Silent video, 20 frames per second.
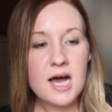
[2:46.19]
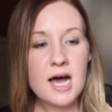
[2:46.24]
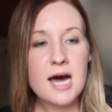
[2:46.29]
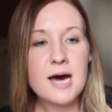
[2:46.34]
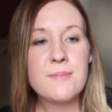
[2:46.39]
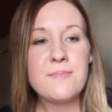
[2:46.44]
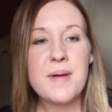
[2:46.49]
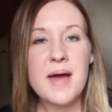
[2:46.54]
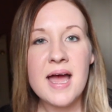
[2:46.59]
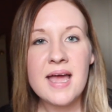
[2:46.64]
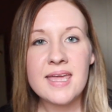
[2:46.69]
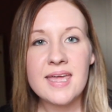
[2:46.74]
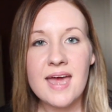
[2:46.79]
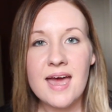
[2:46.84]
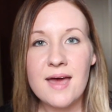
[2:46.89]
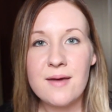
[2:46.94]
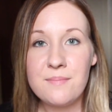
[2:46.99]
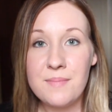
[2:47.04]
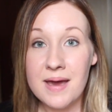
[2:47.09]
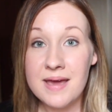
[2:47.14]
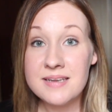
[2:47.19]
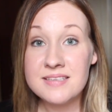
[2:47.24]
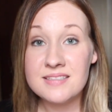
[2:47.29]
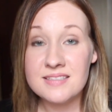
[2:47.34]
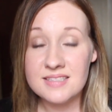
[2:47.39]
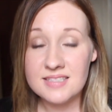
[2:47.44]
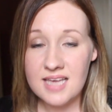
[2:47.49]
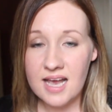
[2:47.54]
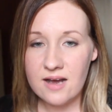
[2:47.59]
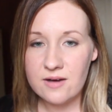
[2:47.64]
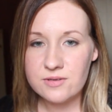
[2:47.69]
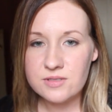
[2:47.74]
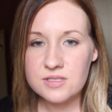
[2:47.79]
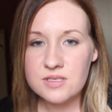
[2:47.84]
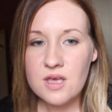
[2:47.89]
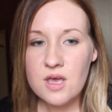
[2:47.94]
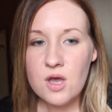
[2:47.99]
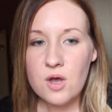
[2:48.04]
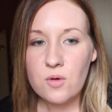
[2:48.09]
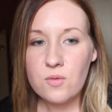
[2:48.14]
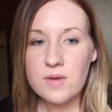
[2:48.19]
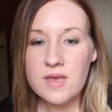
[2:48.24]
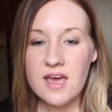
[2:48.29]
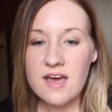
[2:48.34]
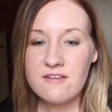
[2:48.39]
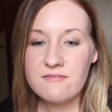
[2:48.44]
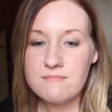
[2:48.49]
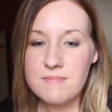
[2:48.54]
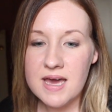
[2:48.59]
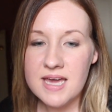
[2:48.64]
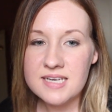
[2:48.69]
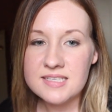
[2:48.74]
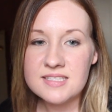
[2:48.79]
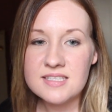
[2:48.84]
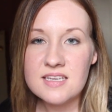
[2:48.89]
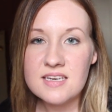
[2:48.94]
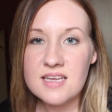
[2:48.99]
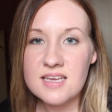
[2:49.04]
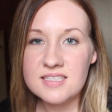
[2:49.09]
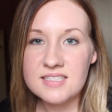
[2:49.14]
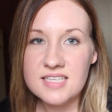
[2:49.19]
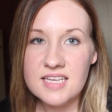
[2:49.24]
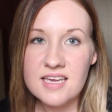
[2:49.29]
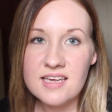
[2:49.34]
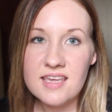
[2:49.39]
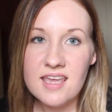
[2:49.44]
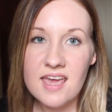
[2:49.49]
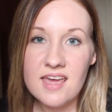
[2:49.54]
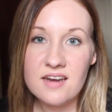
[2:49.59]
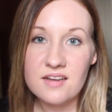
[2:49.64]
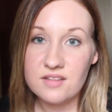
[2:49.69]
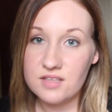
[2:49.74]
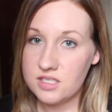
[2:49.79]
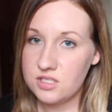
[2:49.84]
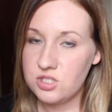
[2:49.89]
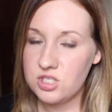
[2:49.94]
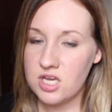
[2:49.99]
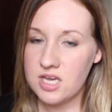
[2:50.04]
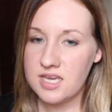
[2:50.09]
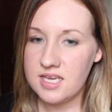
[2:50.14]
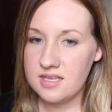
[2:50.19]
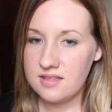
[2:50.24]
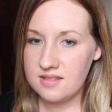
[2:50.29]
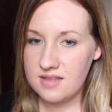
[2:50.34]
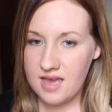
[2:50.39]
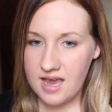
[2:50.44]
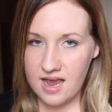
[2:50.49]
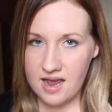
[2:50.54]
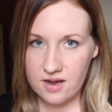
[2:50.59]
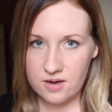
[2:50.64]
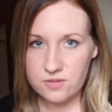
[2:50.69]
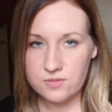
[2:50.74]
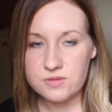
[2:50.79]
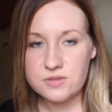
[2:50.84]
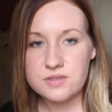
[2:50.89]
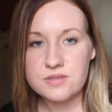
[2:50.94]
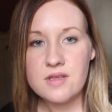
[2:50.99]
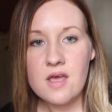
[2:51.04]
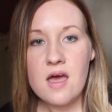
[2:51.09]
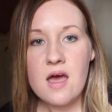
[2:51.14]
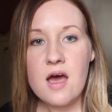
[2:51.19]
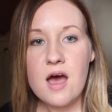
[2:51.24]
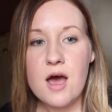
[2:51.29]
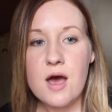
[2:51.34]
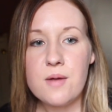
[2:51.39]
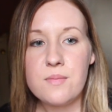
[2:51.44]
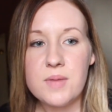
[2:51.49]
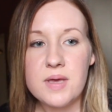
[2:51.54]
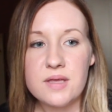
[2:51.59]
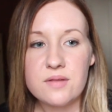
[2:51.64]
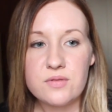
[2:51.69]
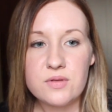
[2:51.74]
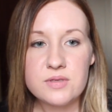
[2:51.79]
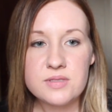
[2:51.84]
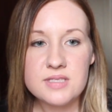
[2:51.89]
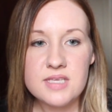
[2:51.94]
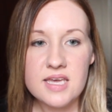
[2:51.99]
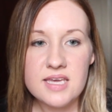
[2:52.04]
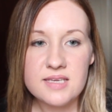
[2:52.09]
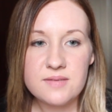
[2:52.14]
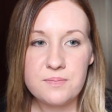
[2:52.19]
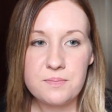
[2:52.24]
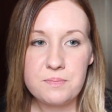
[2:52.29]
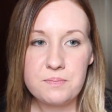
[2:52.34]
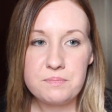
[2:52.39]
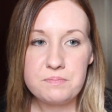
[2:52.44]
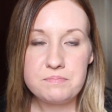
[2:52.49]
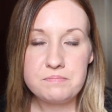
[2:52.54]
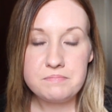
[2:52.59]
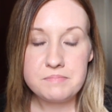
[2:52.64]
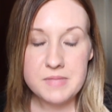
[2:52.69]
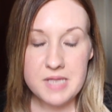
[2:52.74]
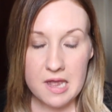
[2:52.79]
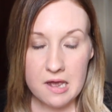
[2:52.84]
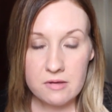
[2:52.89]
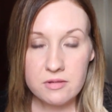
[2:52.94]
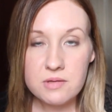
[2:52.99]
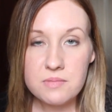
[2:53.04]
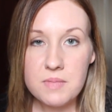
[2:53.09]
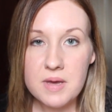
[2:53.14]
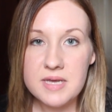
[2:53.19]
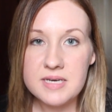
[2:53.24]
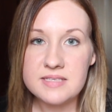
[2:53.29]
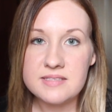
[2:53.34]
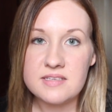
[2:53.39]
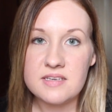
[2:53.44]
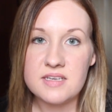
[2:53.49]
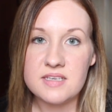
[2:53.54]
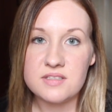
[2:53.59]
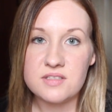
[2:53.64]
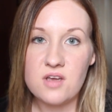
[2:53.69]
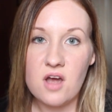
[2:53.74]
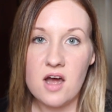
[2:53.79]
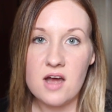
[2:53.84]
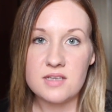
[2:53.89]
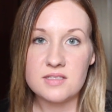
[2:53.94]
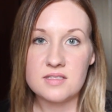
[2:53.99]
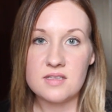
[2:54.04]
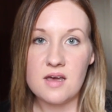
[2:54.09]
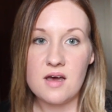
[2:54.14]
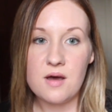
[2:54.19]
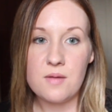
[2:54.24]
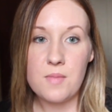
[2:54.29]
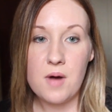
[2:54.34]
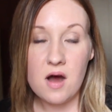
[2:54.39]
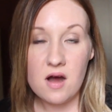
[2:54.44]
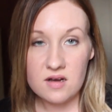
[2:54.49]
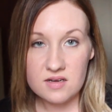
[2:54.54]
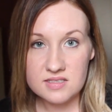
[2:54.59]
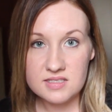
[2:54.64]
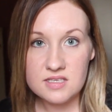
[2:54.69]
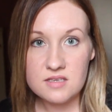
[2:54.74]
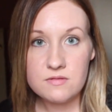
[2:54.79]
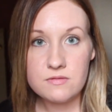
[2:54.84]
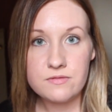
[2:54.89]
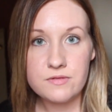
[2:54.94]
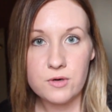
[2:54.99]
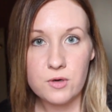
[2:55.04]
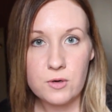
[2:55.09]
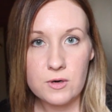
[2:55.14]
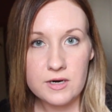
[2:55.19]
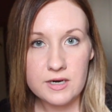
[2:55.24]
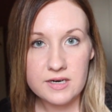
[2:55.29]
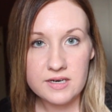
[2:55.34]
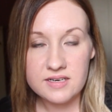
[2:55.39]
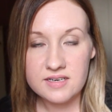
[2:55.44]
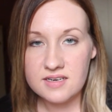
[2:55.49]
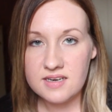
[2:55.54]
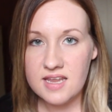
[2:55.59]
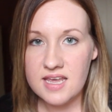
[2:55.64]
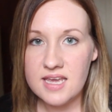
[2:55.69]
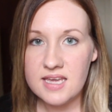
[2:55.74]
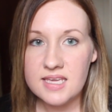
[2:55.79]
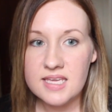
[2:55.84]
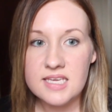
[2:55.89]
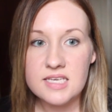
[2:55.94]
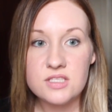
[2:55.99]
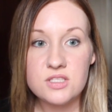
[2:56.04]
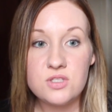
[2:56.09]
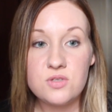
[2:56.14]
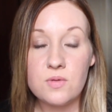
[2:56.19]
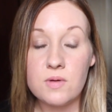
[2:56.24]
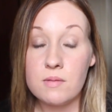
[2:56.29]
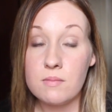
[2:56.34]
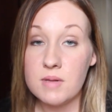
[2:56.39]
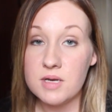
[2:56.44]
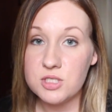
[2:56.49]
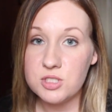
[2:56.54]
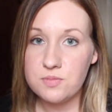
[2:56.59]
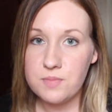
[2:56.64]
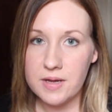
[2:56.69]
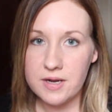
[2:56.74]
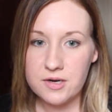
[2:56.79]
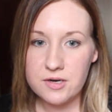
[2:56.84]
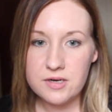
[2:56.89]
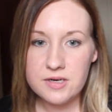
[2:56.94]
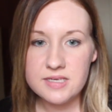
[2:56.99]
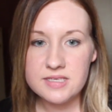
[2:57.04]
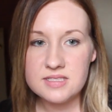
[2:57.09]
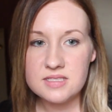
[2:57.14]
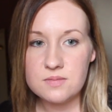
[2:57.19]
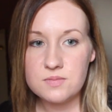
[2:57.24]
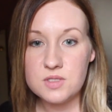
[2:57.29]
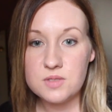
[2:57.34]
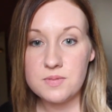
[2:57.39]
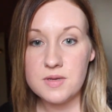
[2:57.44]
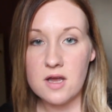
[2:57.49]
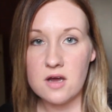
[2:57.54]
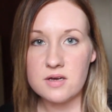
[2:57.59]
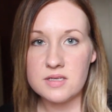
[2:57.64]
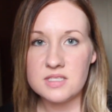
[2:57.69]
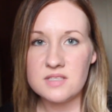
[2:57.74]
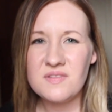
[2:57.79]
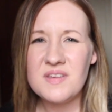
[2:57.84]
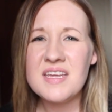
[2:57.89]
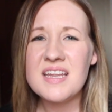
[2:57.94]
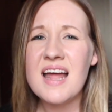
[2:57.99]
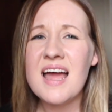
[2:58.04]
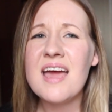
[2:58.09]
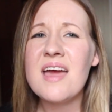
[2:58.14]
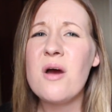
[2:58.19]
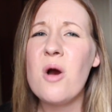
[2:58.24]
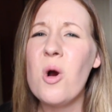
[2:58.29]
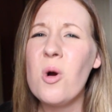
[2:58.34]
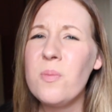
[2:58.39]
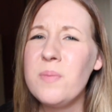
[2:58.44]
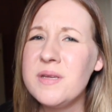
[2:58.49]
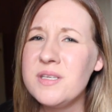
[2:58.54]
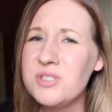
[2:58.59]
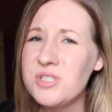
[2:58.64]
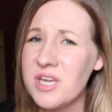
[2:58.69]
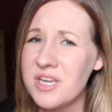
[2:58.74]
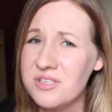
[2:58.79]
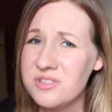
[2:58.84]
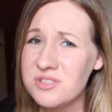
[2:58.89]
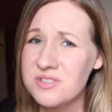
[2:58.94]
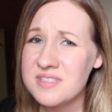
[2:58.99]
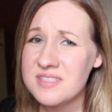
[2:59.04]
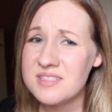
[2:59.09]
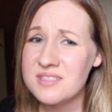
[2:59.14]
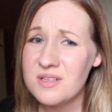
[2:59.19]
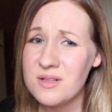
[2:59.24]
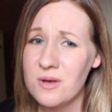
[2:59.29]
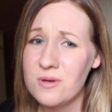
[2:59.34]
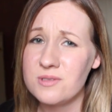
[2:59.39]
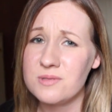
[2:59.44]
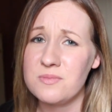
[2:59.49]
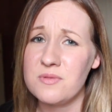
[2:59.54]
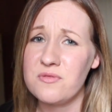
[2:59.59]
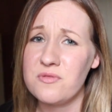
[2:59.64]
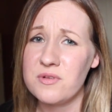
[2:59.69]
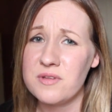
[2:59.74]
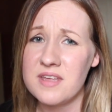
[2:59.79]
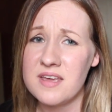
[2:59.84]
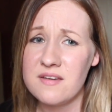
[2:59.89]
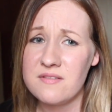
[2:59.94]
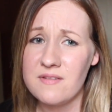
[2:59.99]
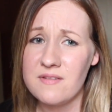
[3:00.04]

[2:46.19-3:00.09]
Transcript: Back at Madison's house, we have Madison and Nick and Alicia in the house. It looks like now that Madison has got some oxy for Nick, he's doing much better. He seems to be on his feet. I hope he changes his clothes before they